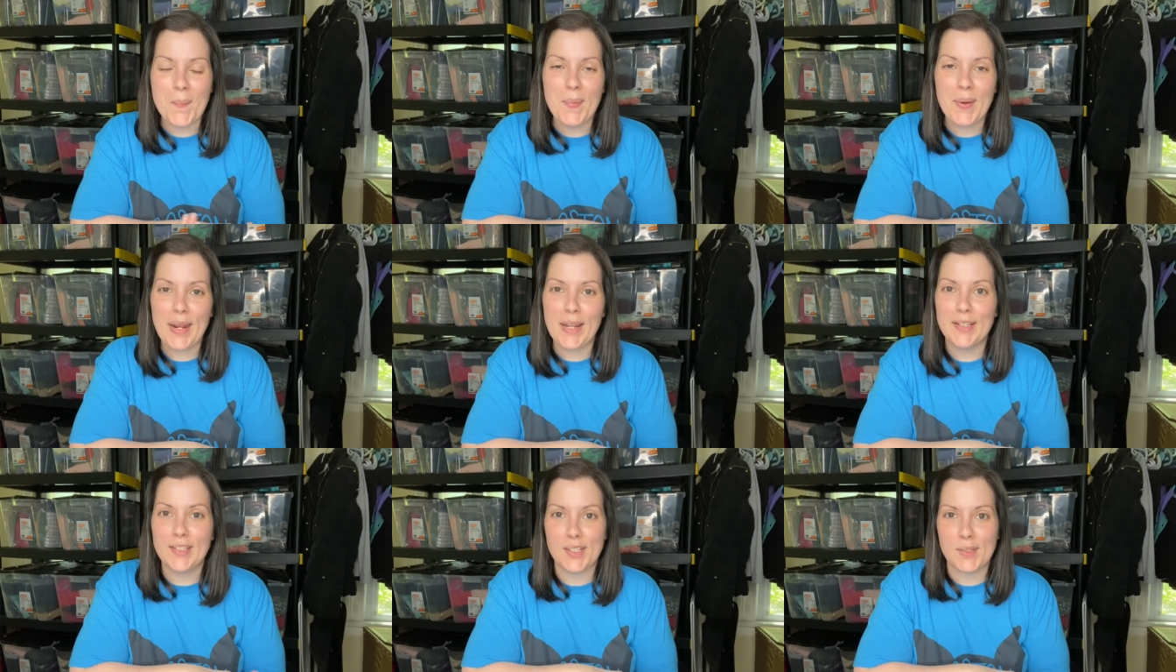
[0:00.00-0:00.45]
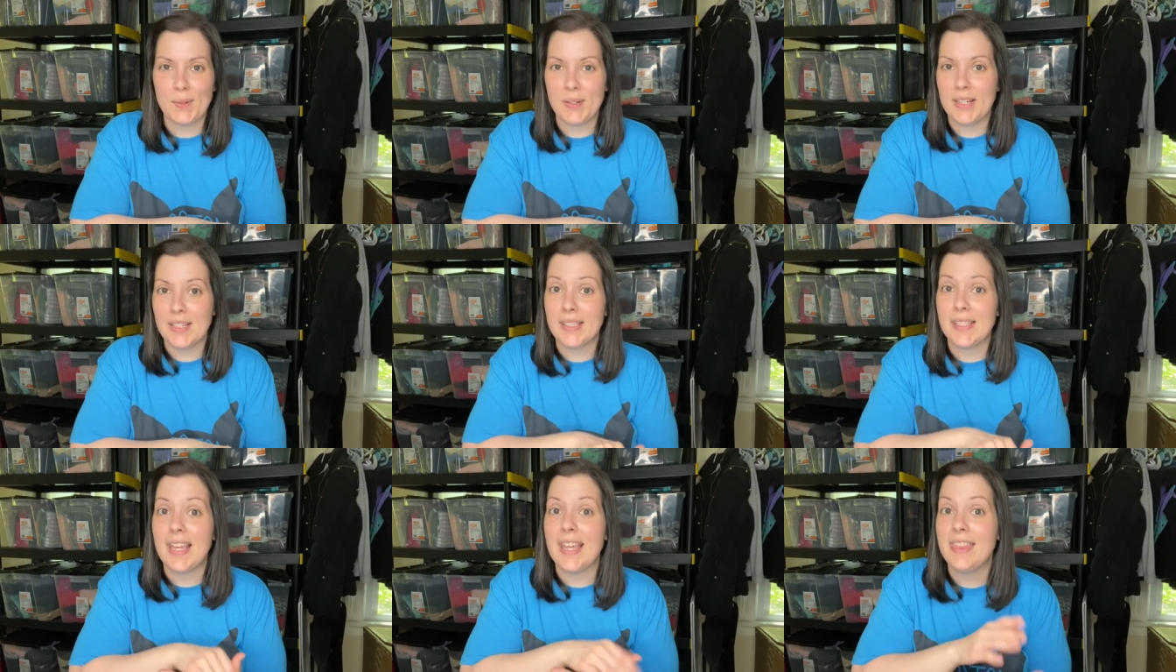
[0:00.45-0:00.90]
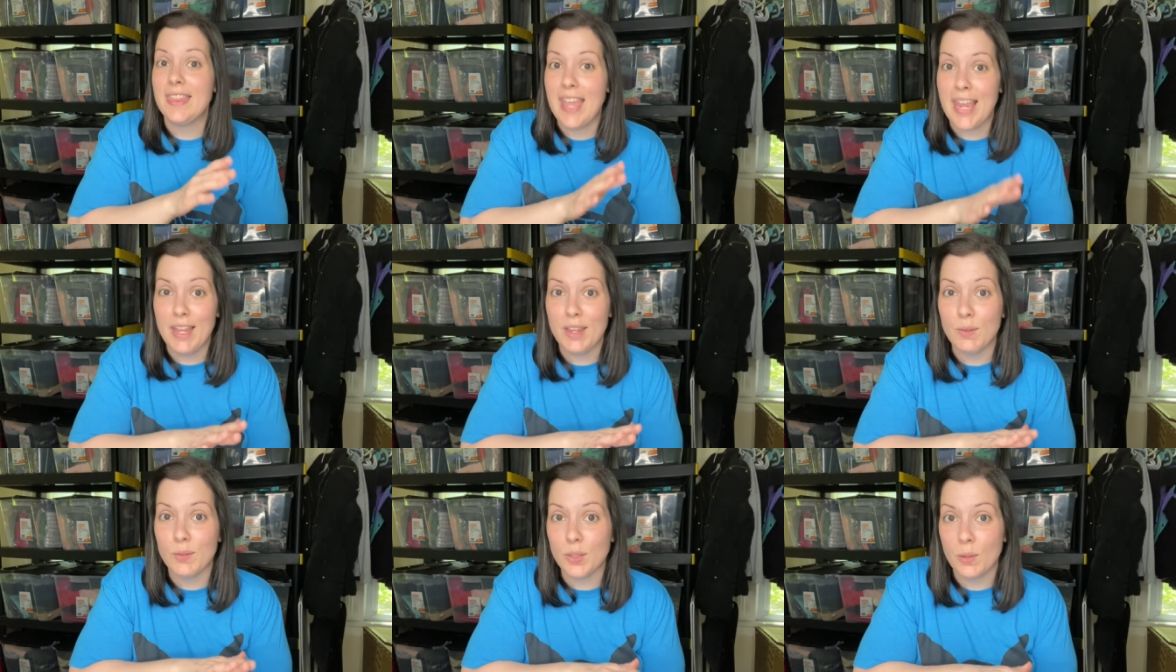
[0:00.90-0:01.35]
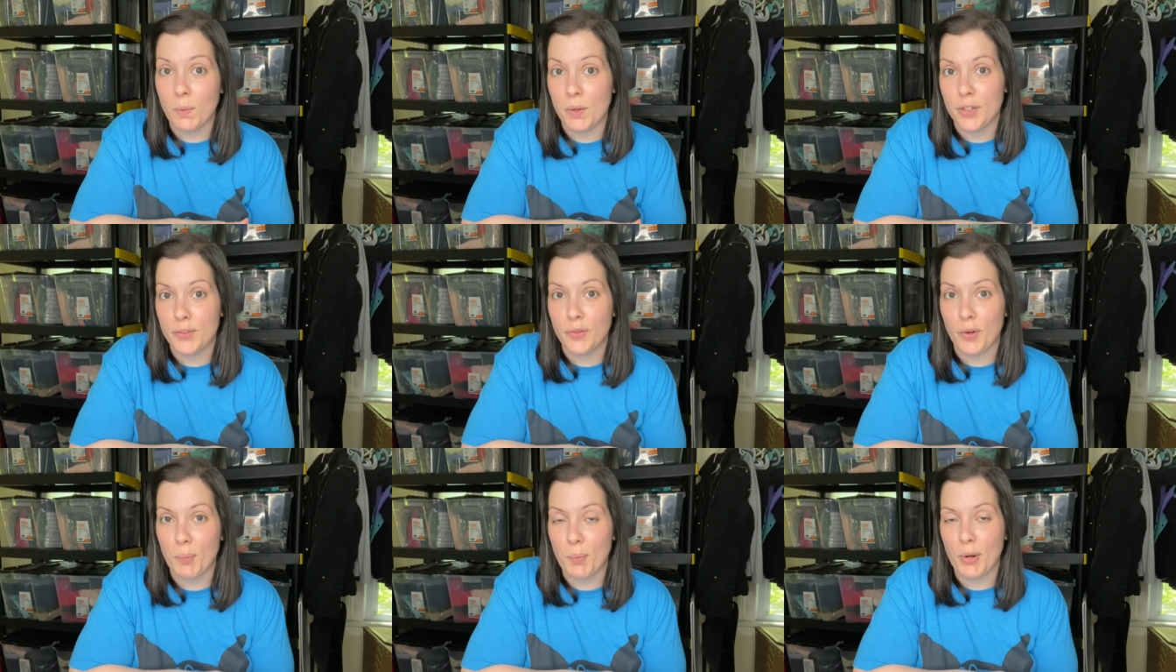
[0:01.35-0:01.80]
but I just wanted to say thank you so
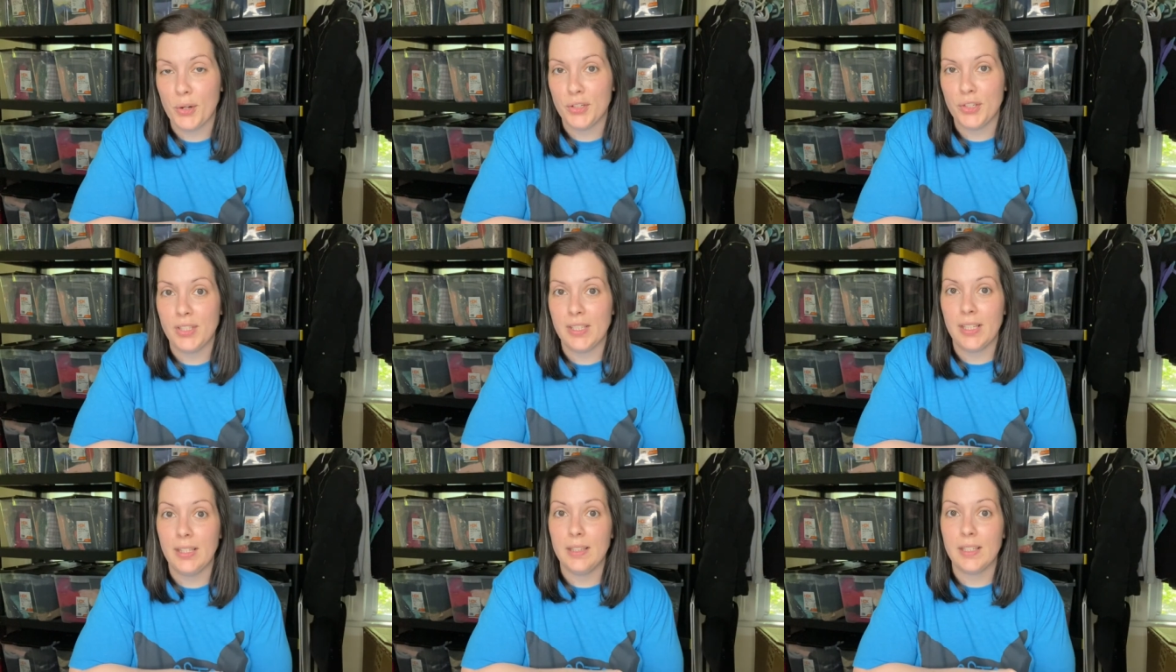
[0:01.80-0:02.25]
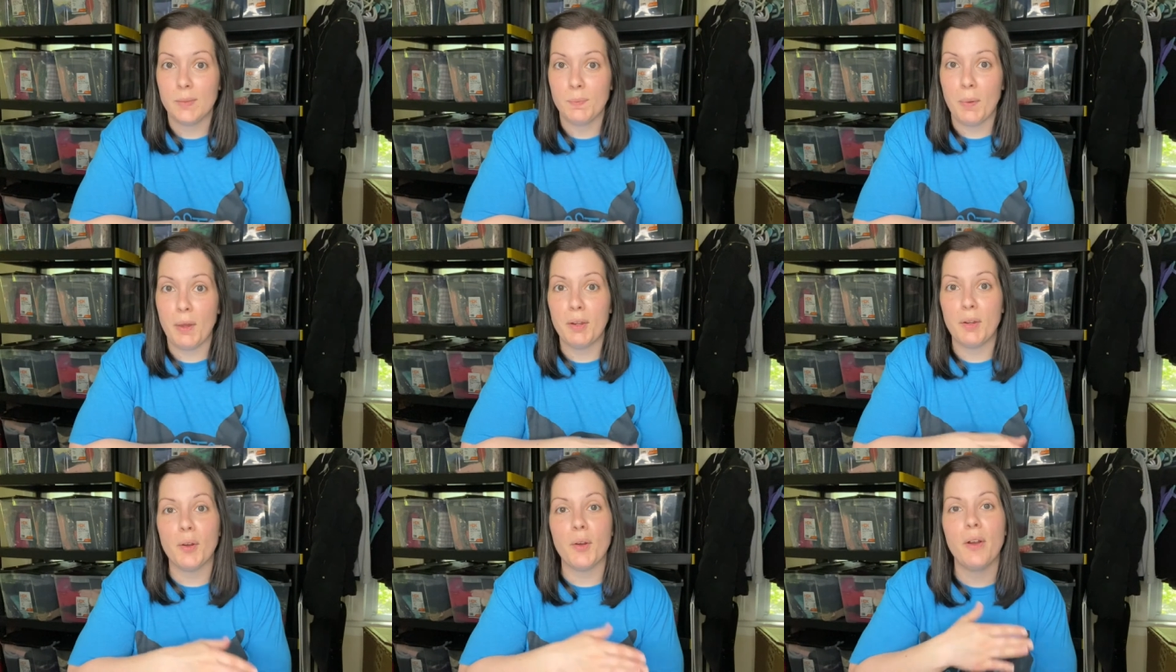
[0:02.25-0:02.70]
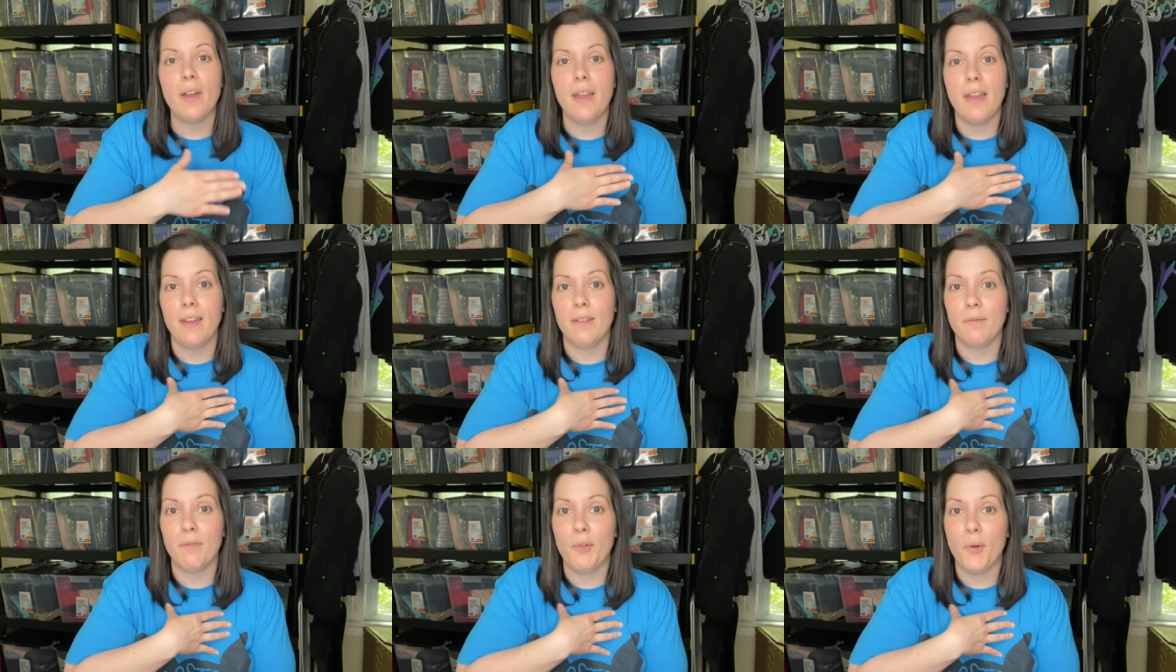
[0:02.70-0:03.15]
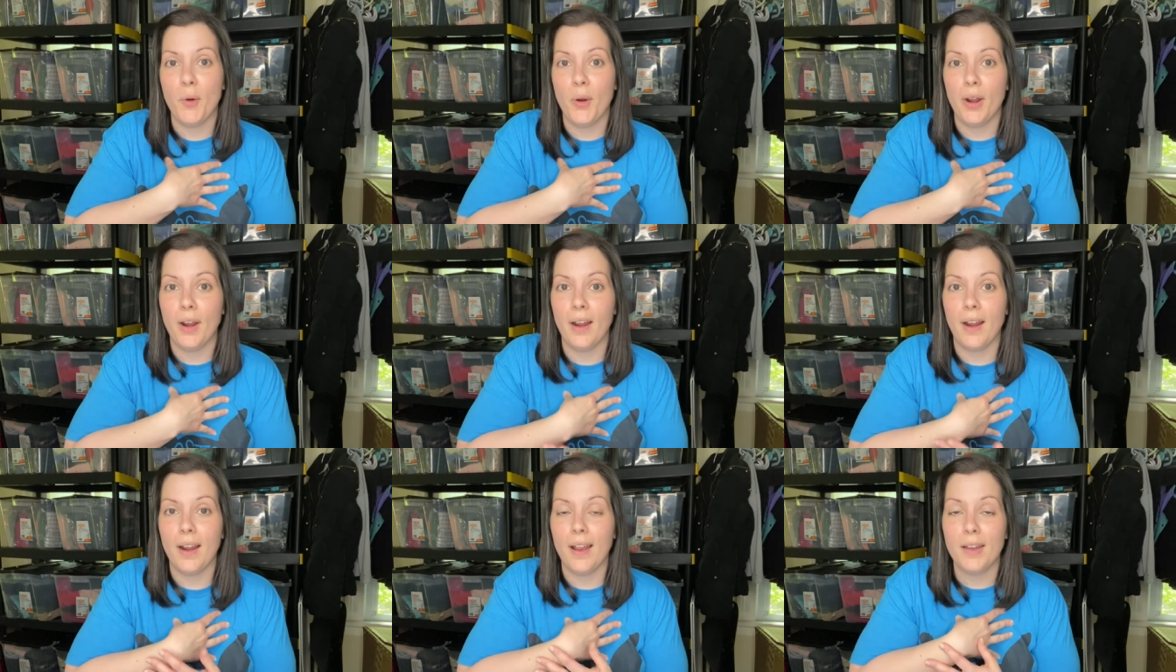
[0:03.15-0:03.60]
much for purchasing this bundle and
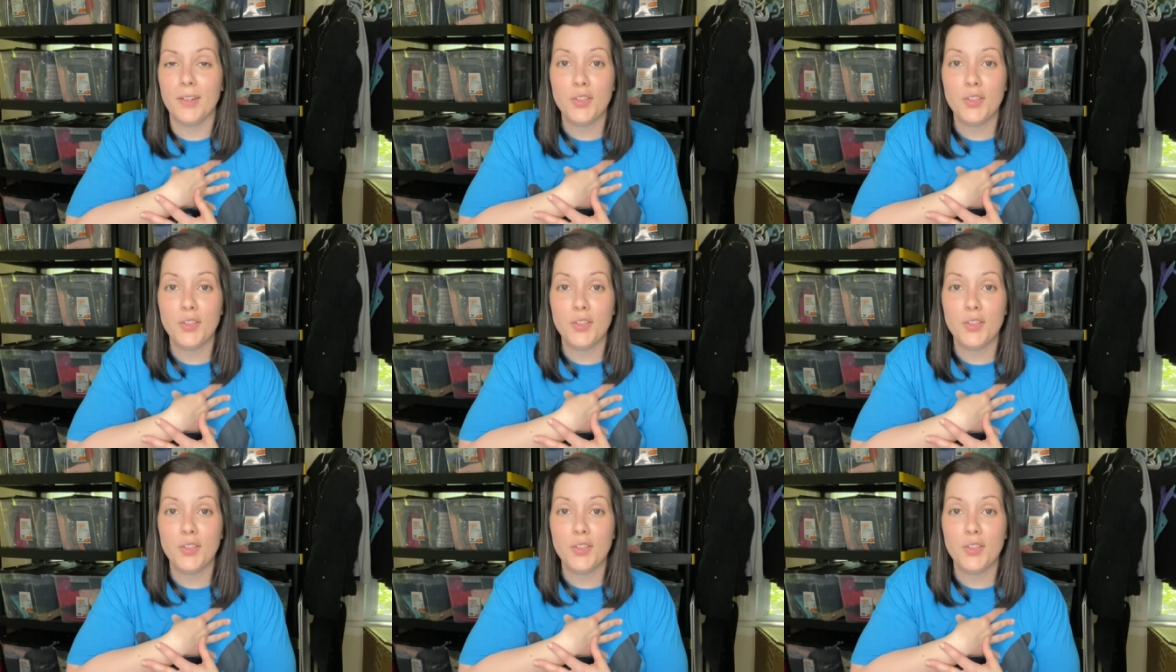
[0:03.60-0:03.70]
for